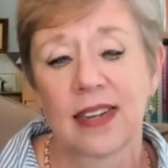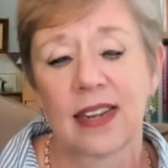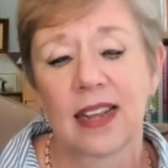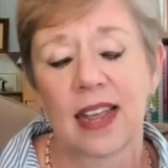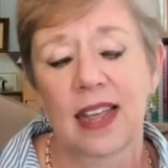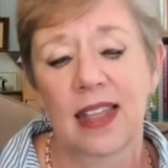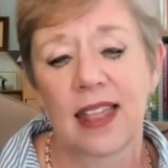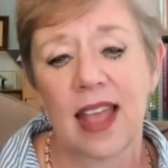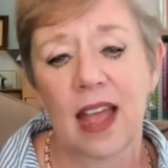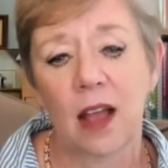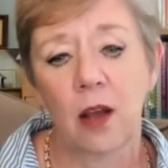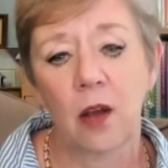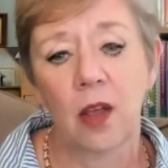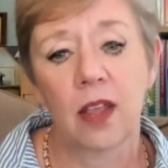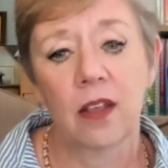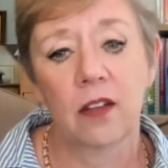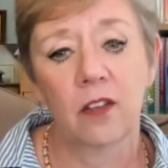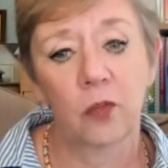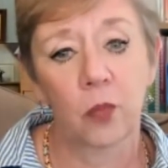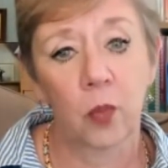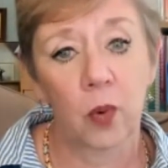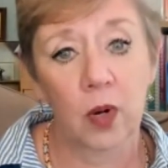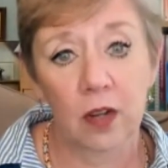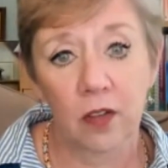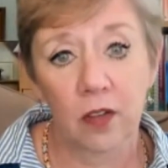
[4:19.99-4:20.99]
And that
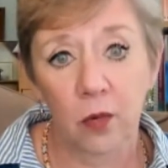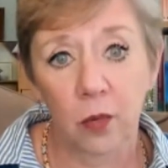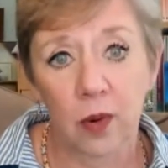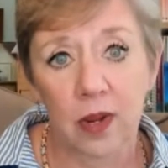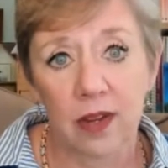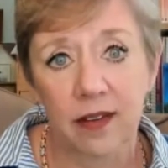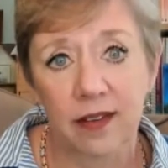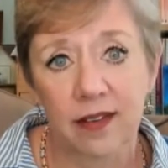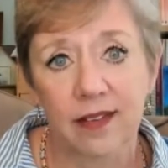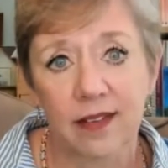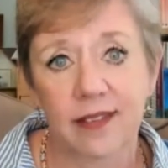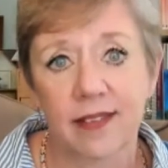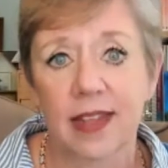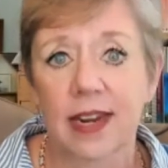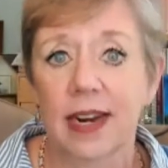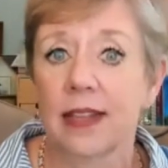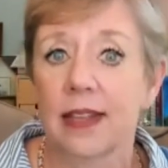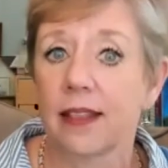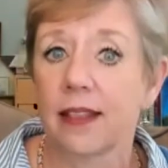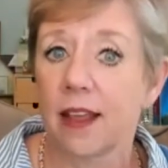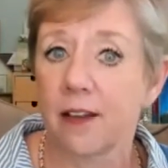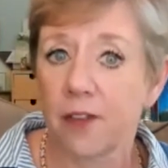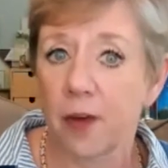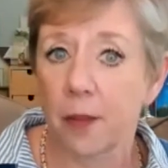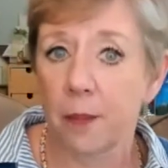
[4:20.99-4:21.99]
is one of the reasons that I
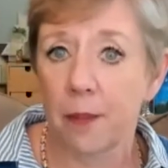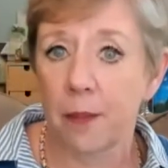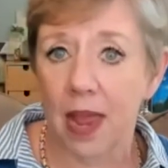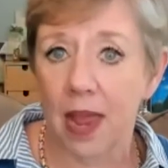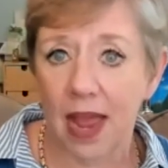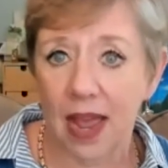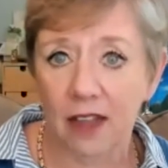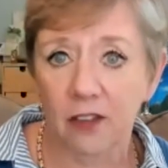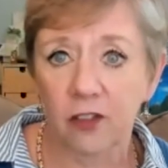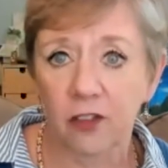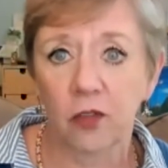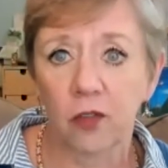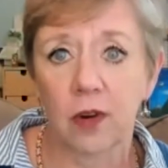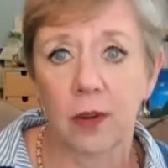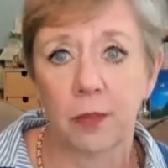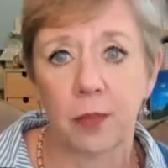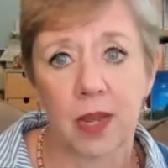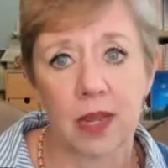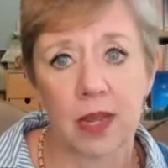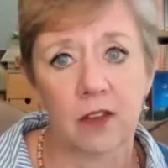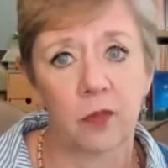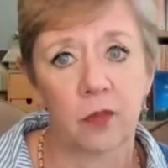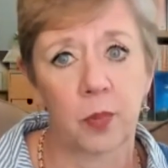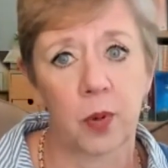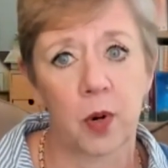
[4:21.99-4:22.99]
love a mastery
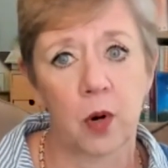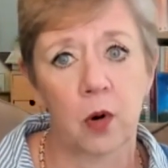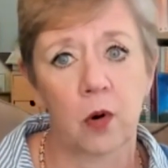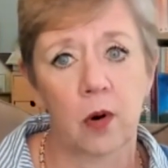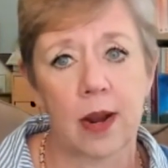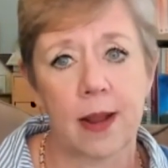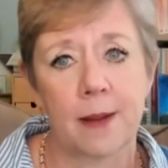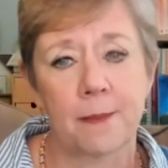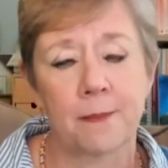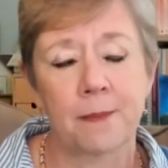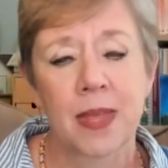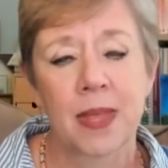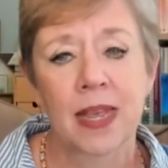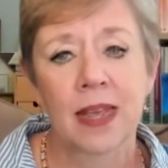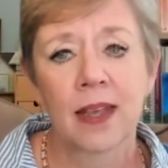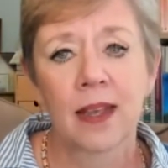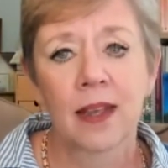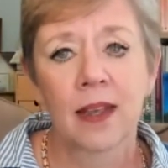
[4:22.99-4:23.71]
based program.